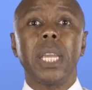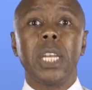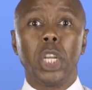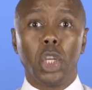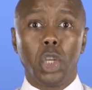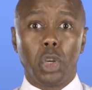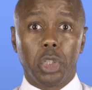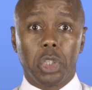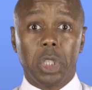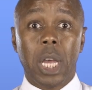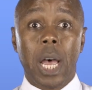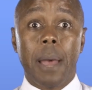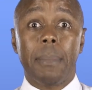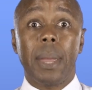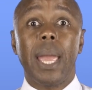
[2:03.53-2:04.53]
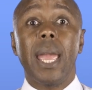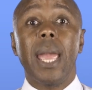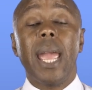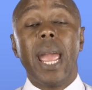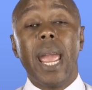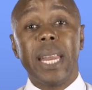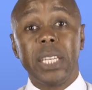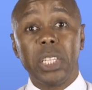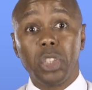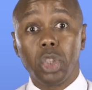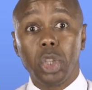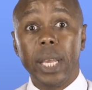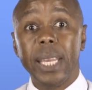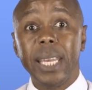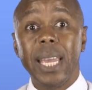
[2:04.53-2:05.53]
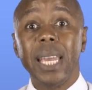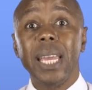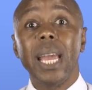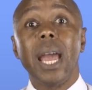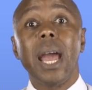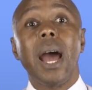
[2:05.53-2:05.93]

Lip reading: in a year's time and he's thinking,